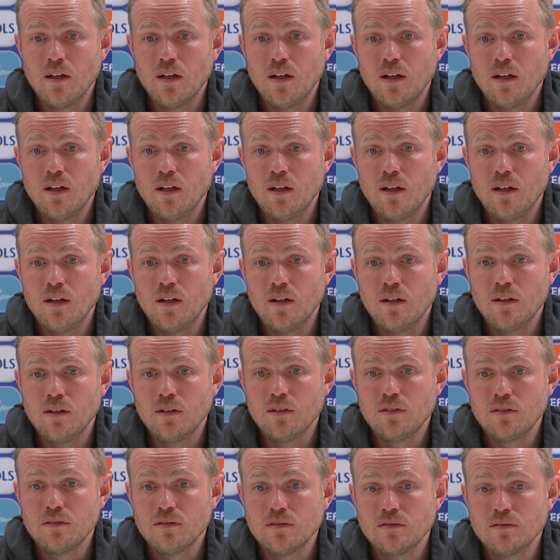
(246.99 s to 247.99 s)

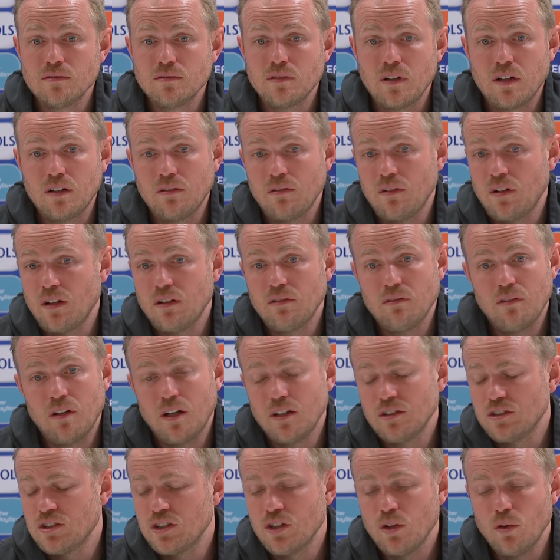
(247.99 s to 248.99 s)
Uh, I, I,
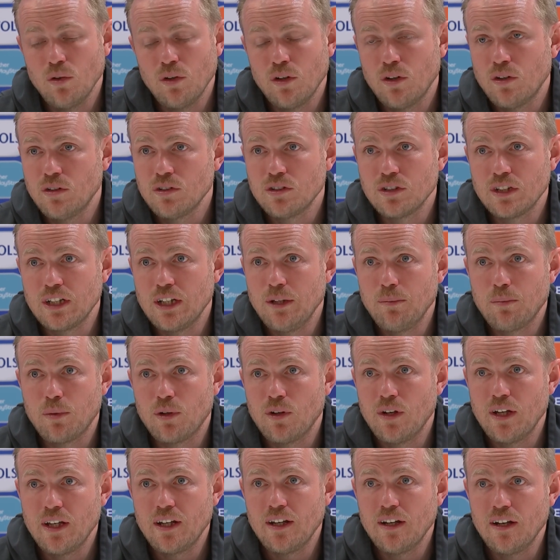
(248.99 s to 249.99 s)
I told her to keep
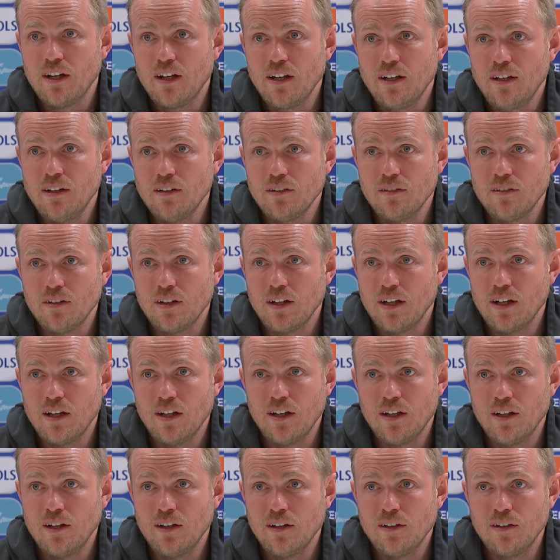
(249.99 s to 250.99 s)
her head high.
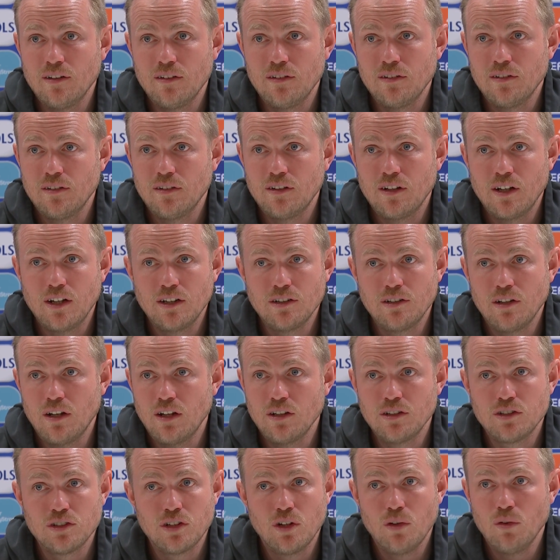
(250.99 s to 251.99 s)
Uh, I,
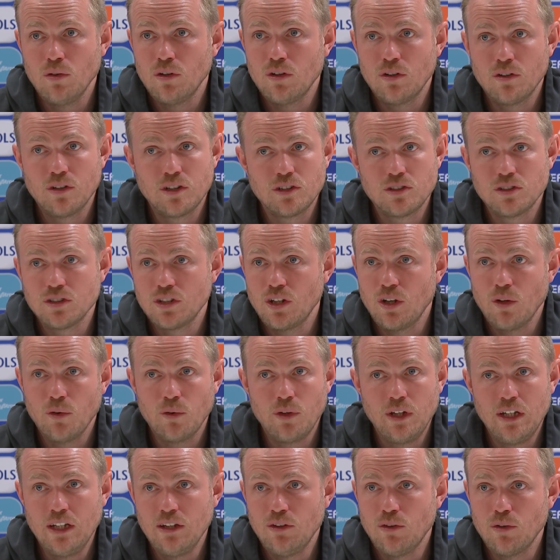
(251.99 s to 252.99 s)
I told her there's no
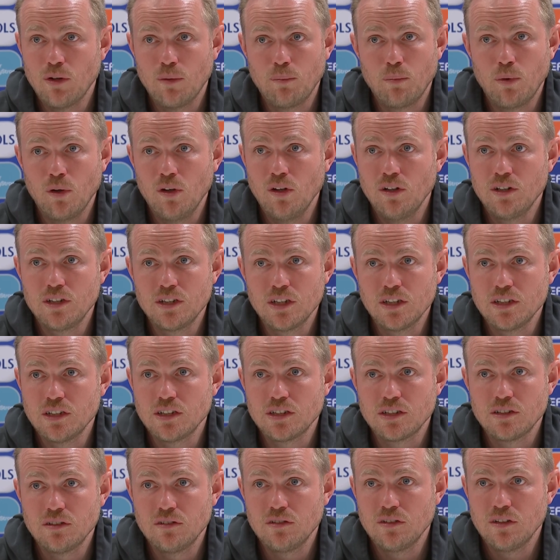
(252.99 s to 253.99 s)
need to
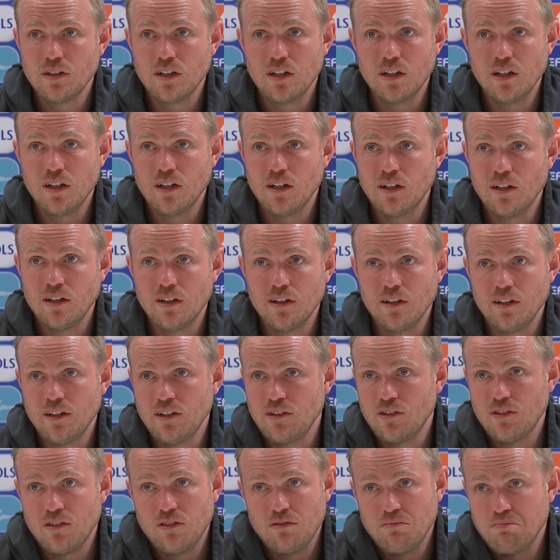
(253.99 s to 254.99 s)
apologise. Uh,
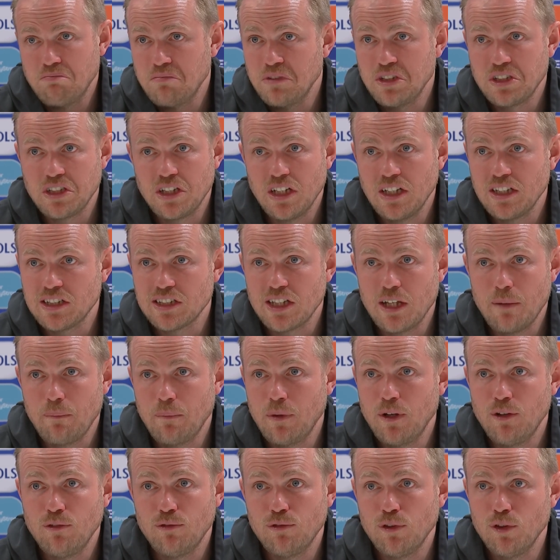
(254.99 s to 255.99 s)
it's, mistakes
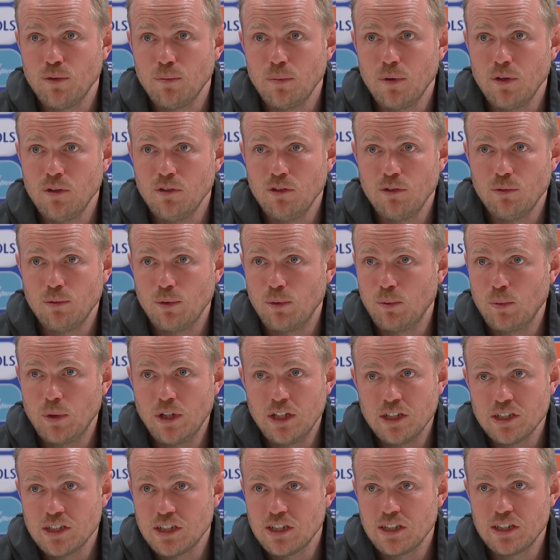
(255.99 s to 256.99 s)
happen in football. We
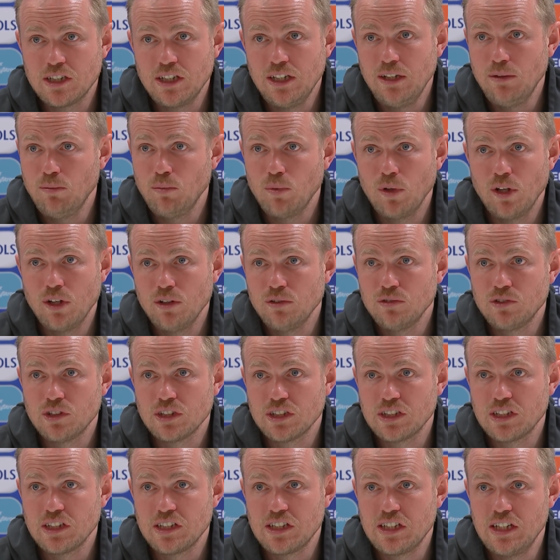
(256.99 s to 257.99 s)
win as a team, we lose
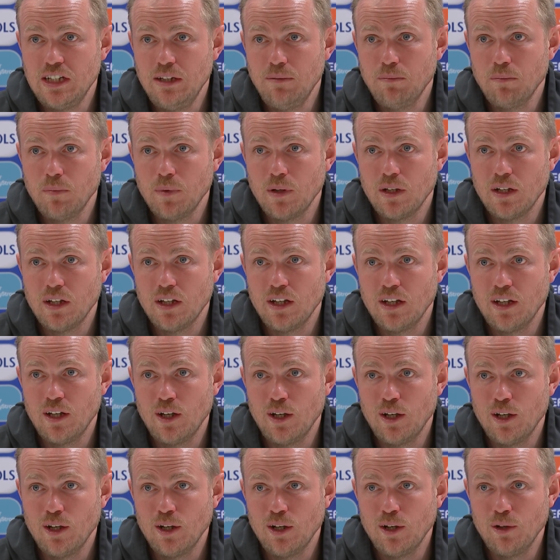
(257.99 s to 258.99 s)
as a team.
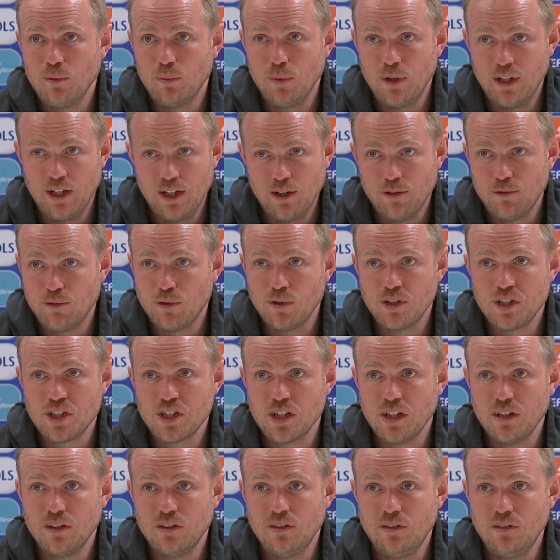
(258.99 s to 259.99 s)
Uh, we're there for each
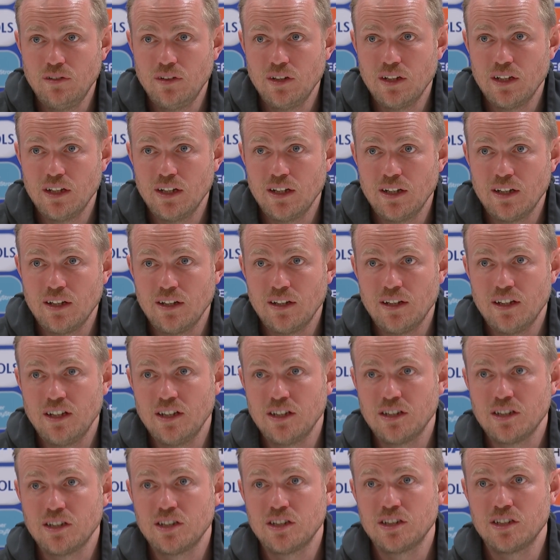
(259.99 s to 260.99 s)
other. Uh,
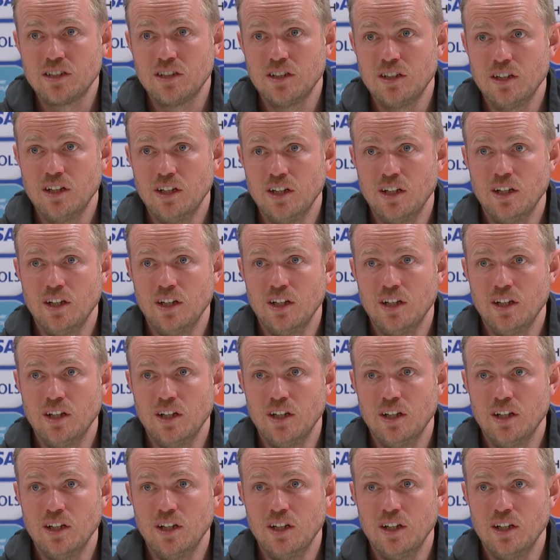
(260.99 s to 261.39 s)
it's...